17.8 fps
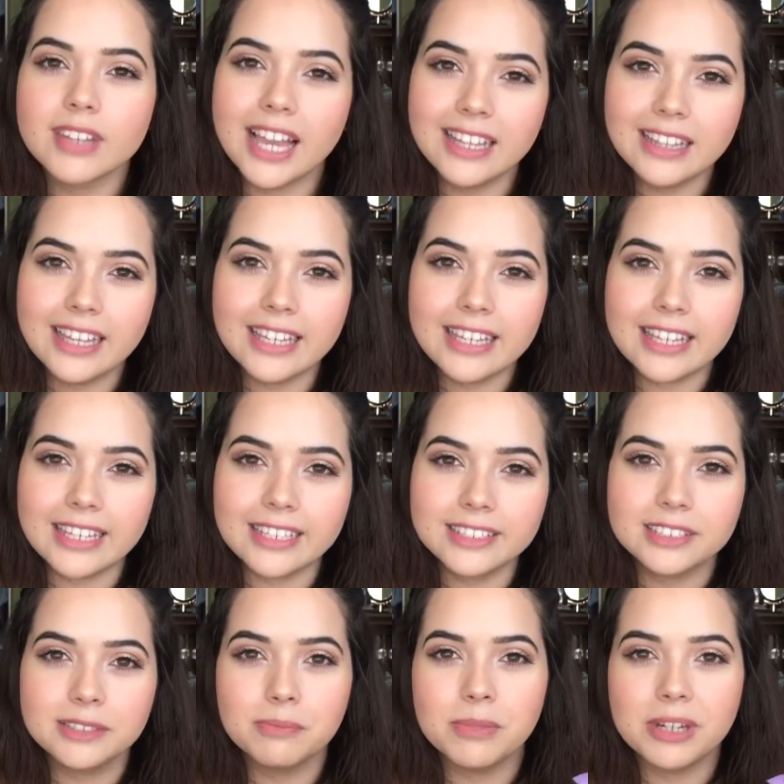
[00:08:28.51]
I like
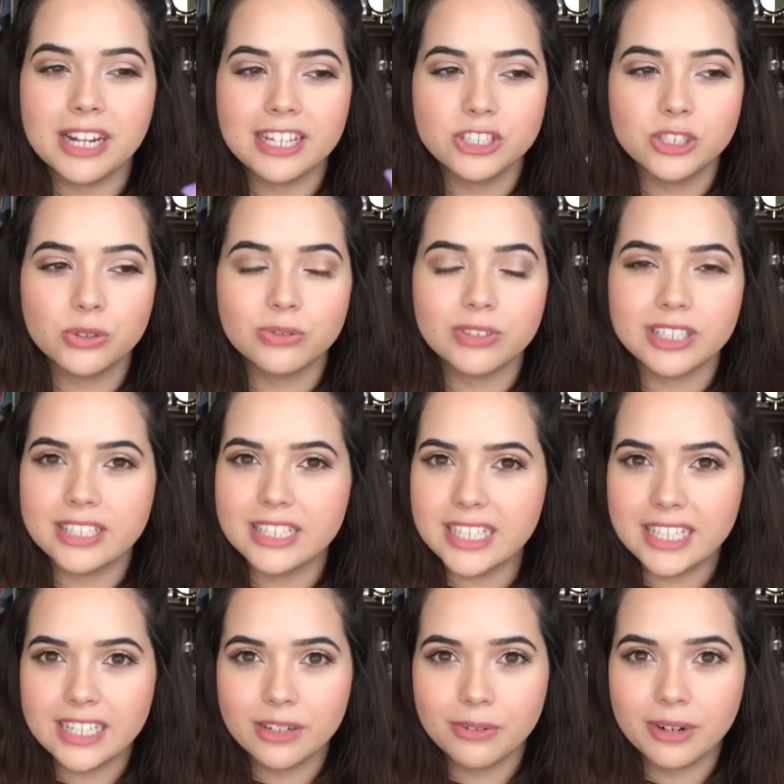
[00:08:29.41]
it, but I don't
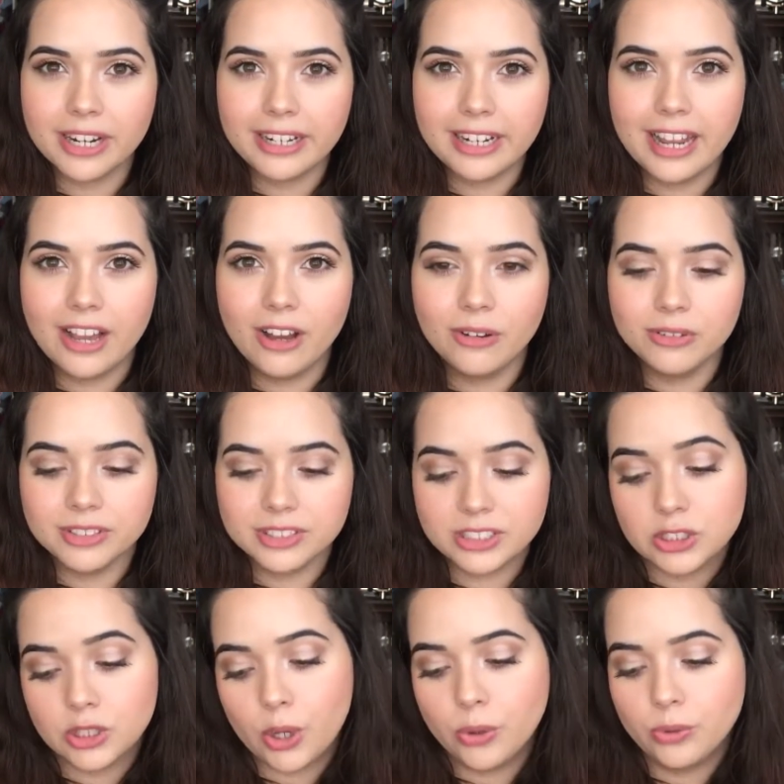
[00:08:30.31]
need it right now,
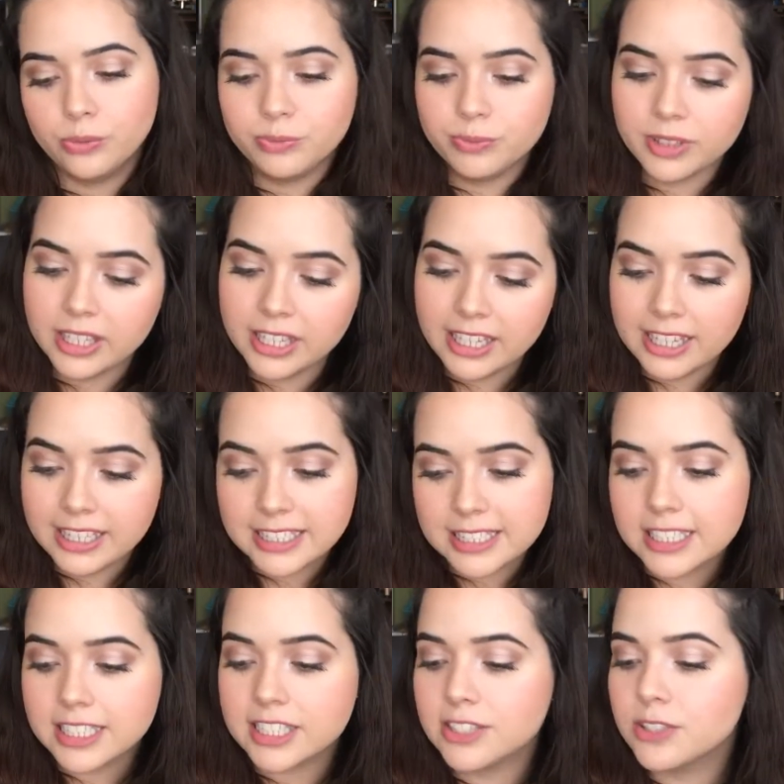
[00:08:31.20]
so
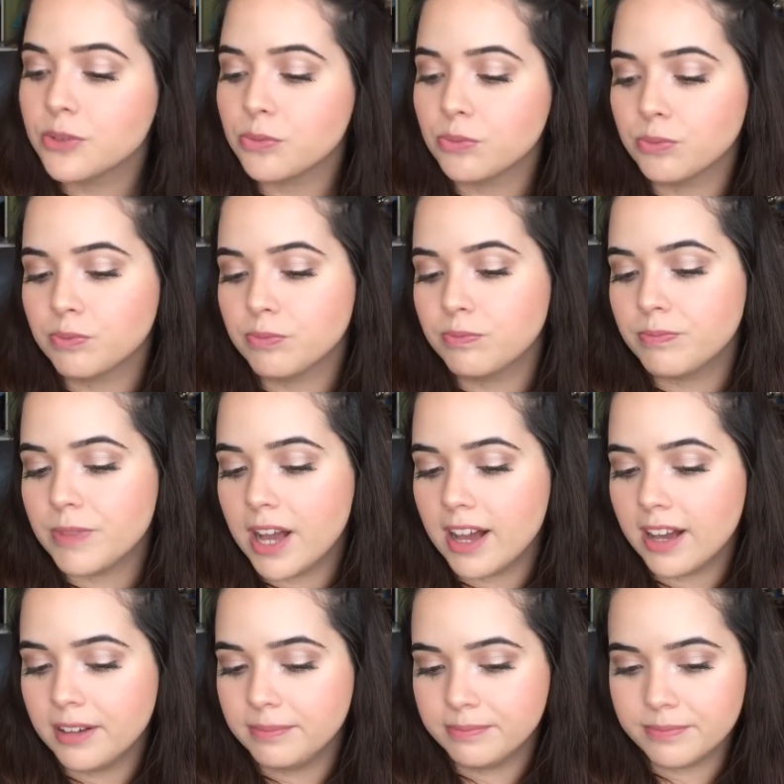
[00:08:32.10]
it's just
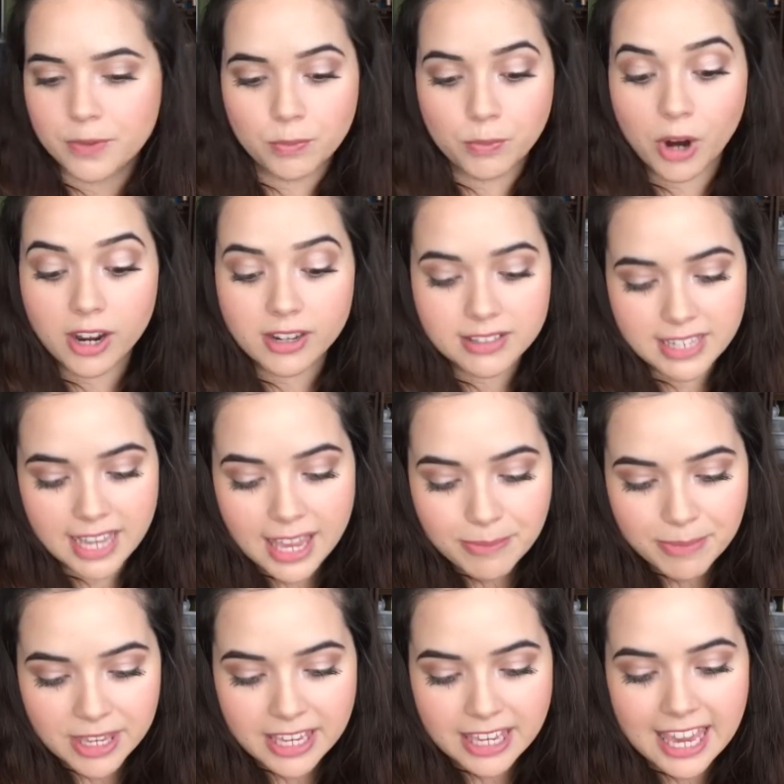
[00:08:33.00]
wrong
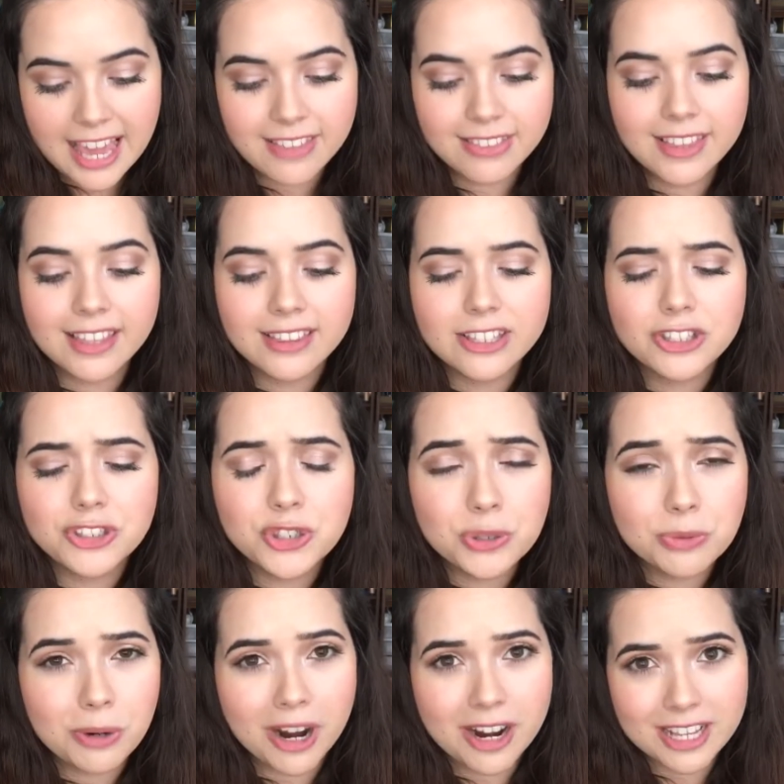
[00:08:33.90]
timing. And then the
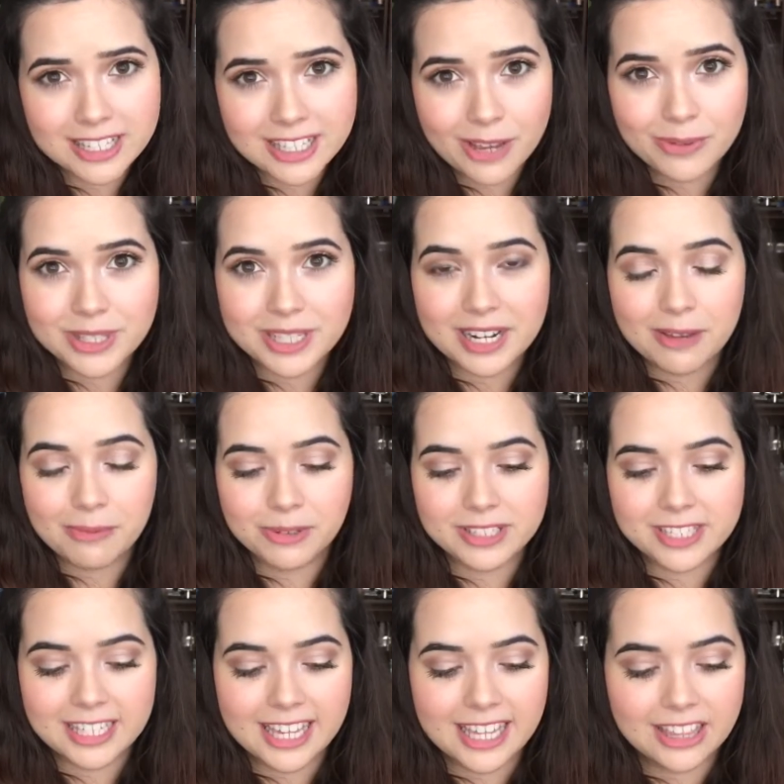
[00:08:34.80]
2 products I wasn't
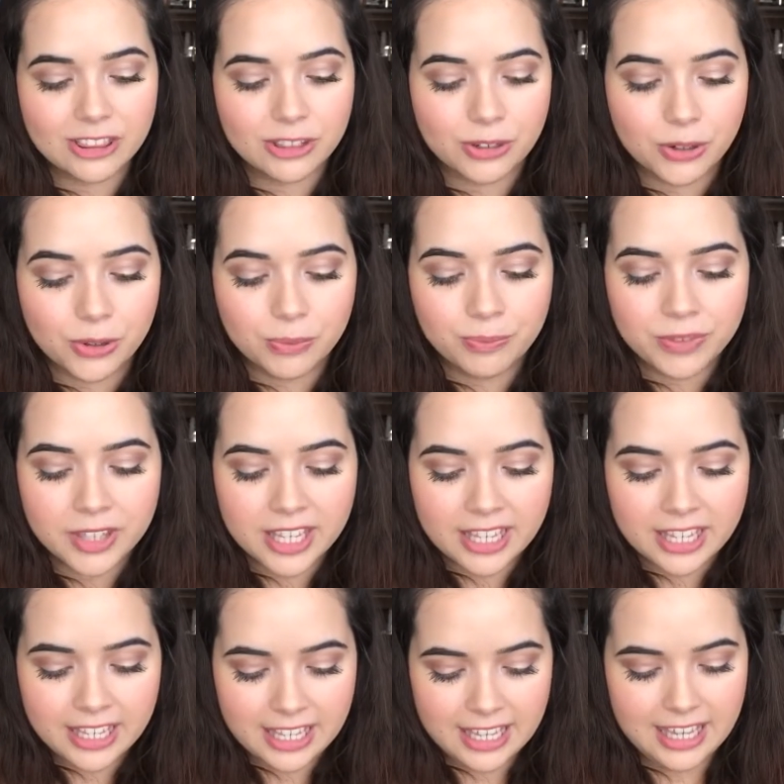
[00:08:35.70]
able to get through
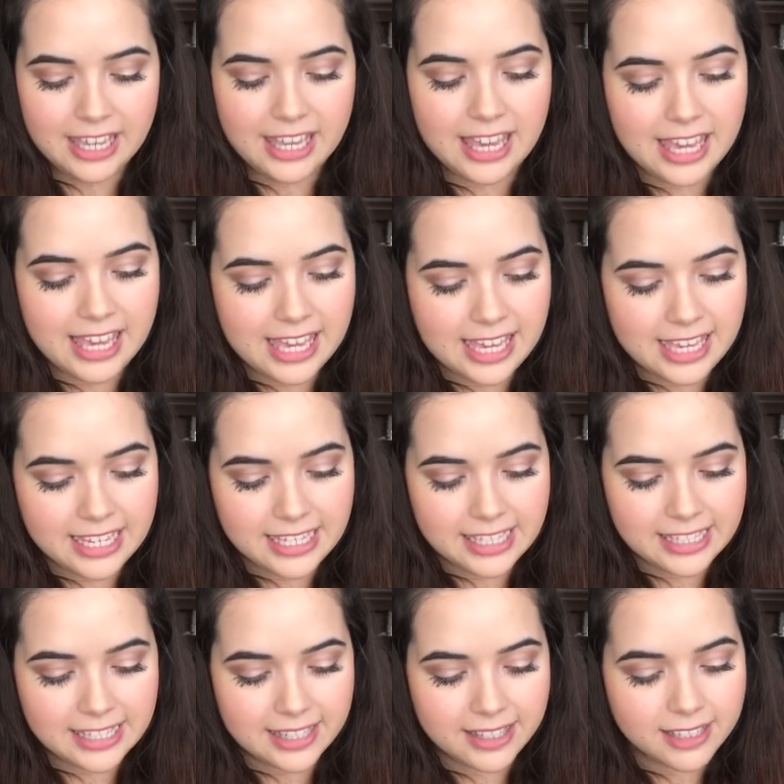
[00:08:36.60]

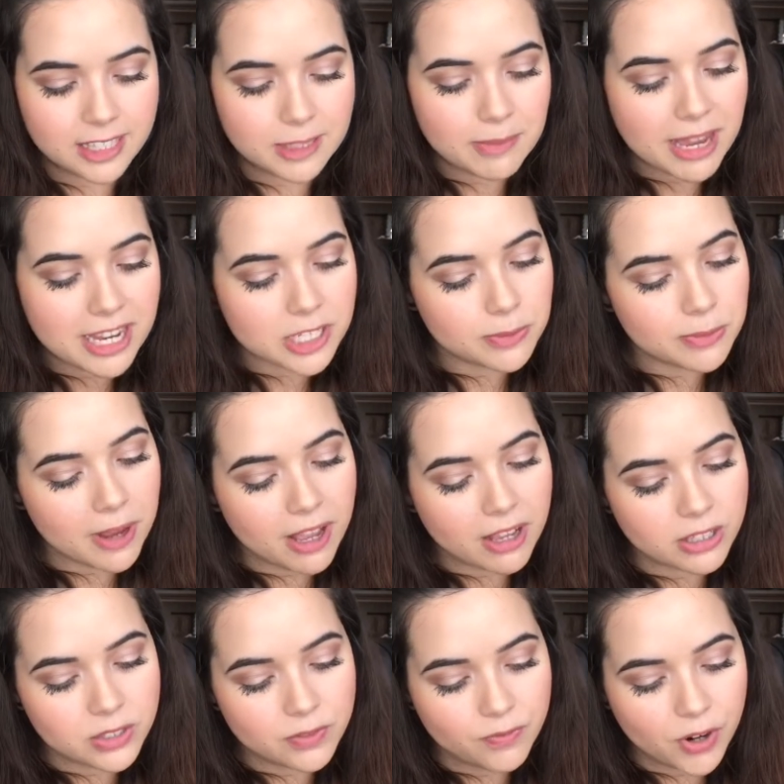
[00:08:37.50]
is the
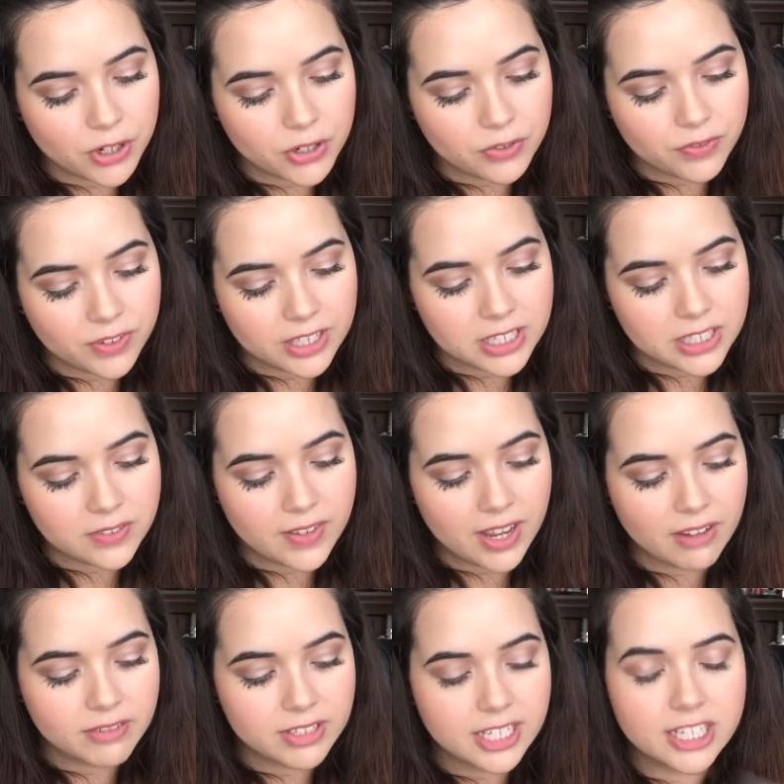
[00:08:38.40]
Smashbox Photo Finish
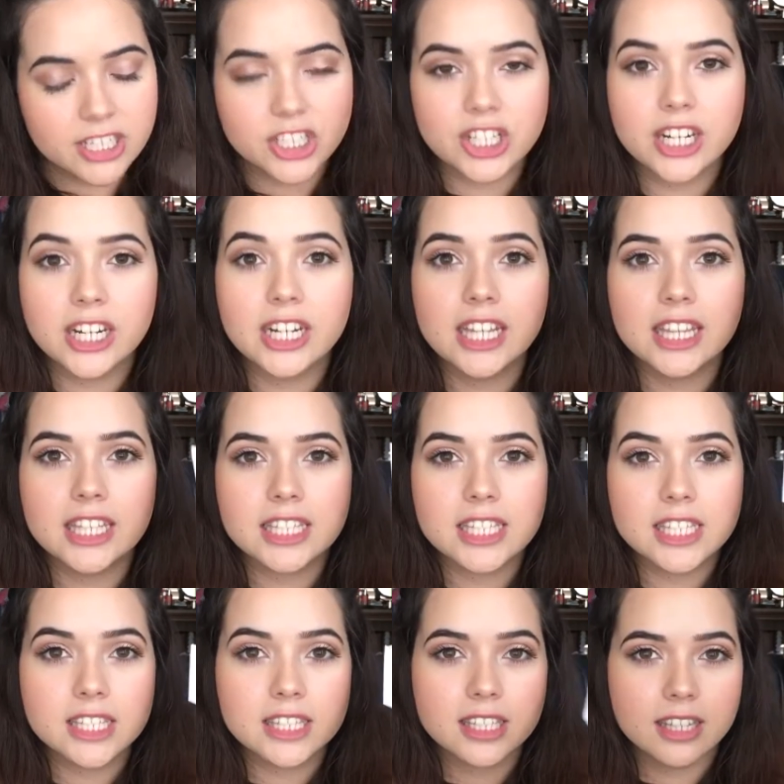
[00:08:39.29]
Foundation, and
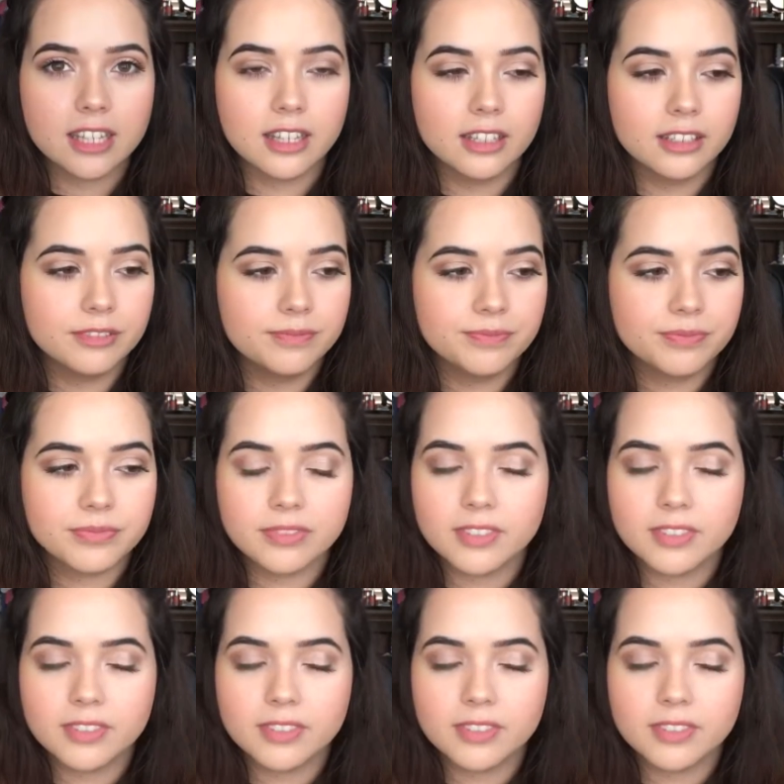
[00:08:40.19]
this is the